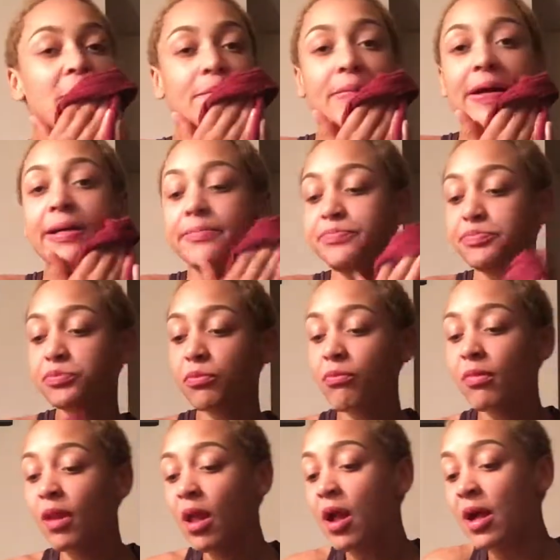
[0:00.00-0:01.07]
But
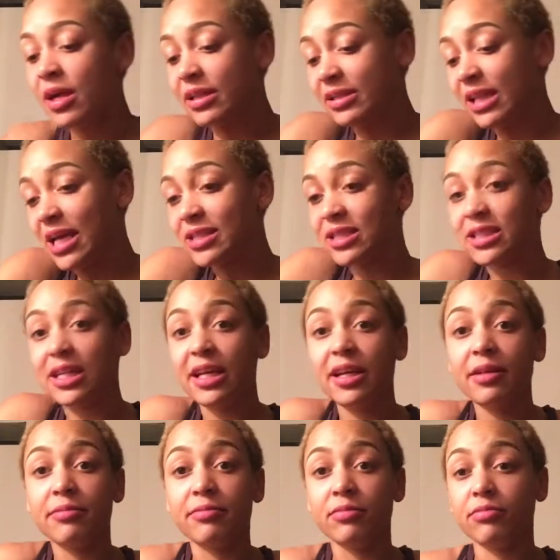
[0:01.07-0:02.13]
that's
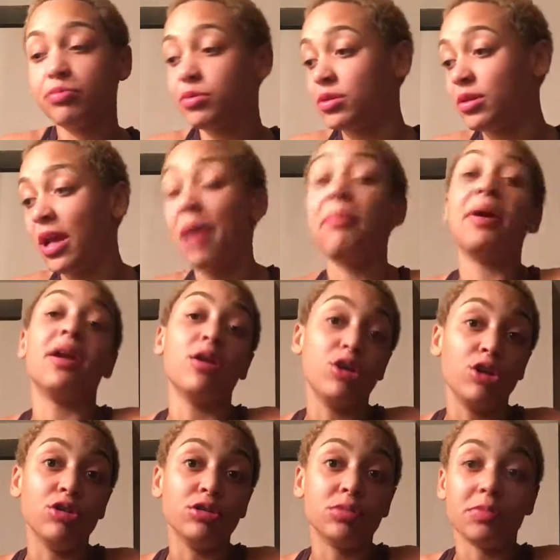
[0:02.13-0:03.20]
it. I made a
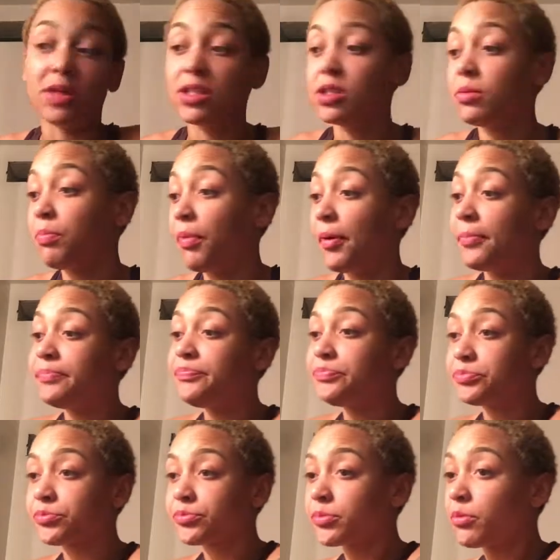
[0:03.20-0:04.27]
huge mess. But
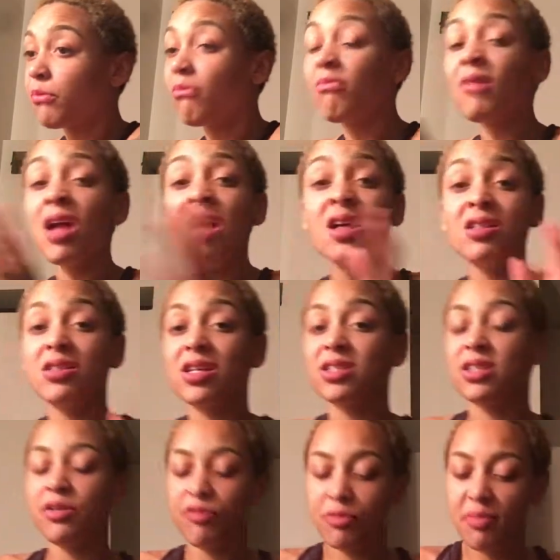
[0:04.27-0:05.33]

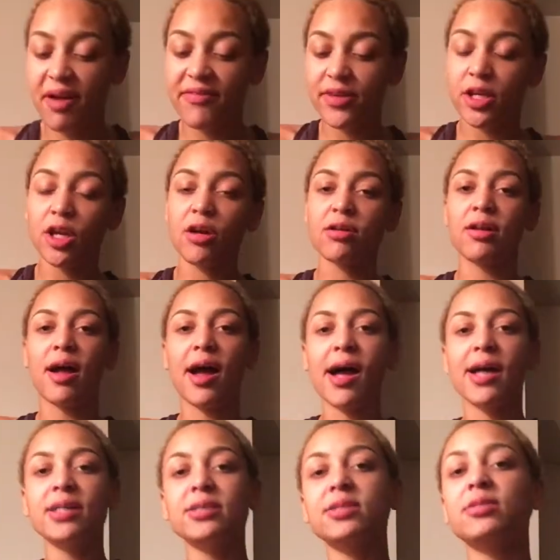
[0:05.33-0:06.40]
that's it for my video,
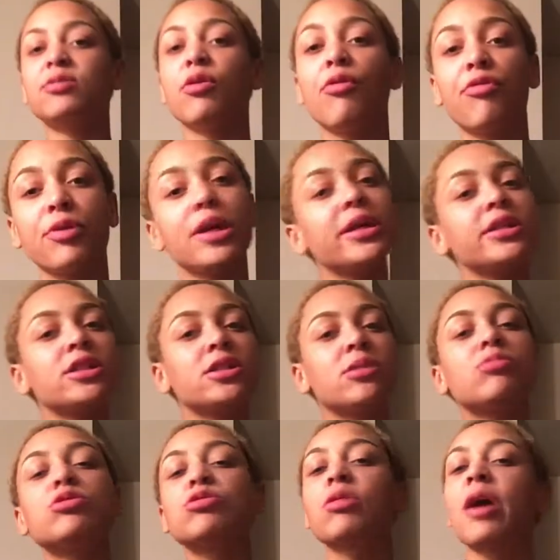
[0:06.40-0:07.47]
guys. Don't forget to
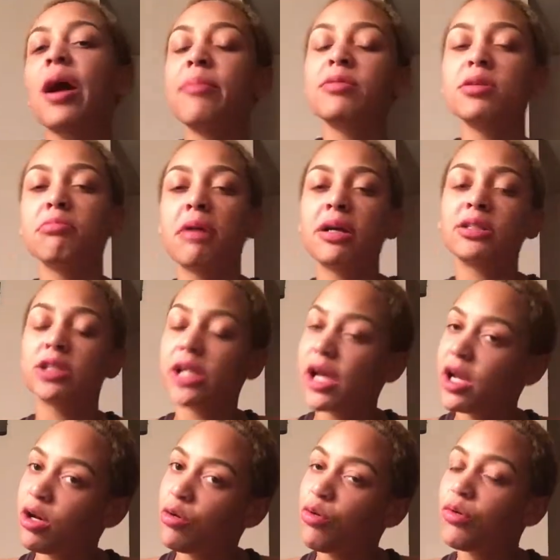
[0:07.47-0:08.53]
subscribe to my
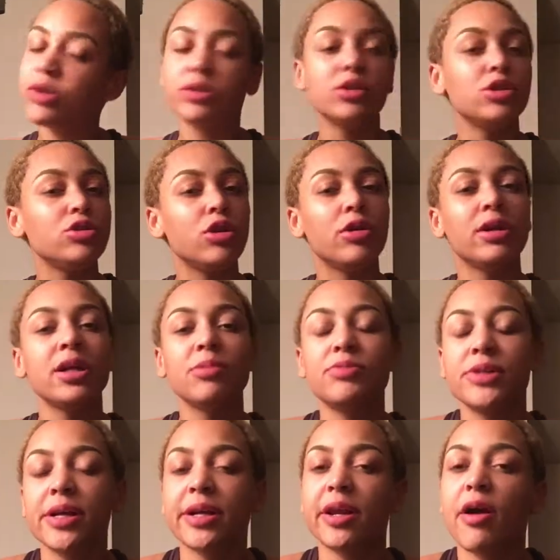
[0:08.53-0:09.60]
channel and, you know, keep
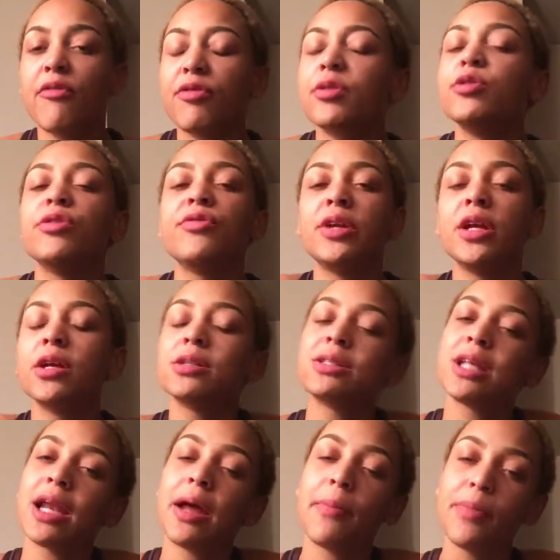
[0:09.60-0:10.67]
checking out for new
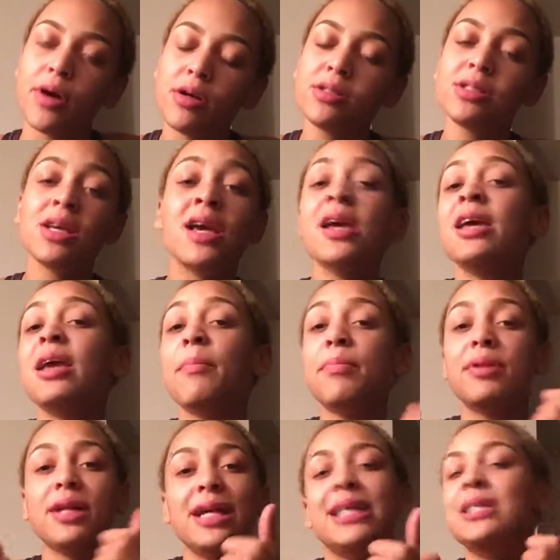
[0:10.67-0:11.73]
videos that I post.
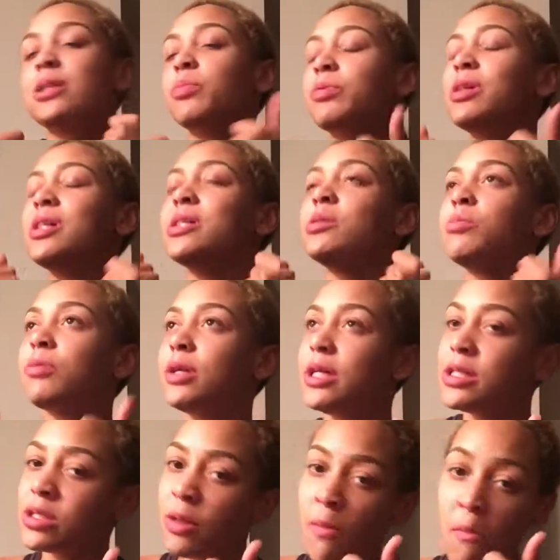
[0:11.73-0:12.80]
Please, please,
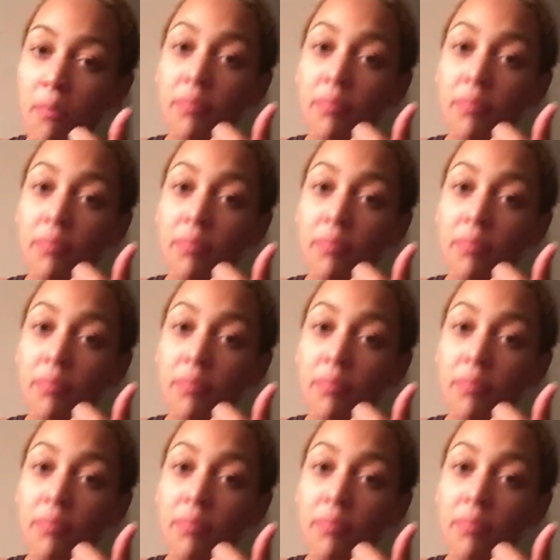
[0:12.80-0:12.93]
please